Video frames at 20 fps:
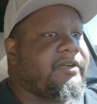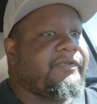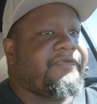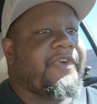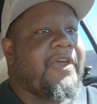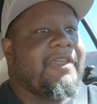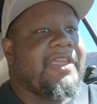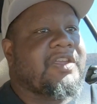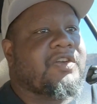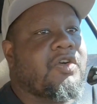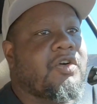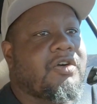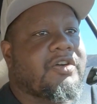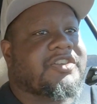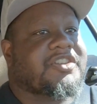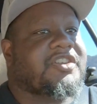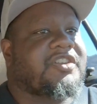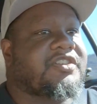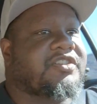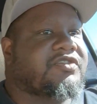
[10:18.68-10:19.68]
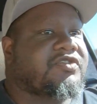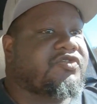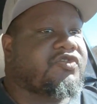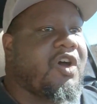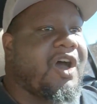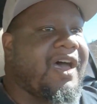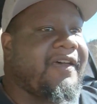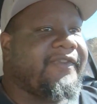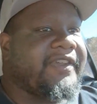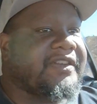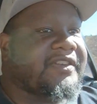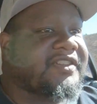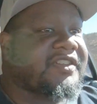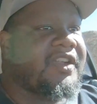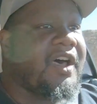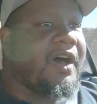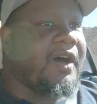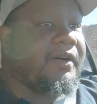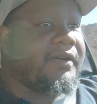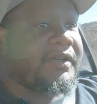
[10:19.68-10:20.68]
very cautious driving
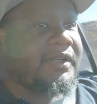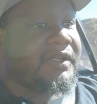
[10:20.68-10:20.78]
style.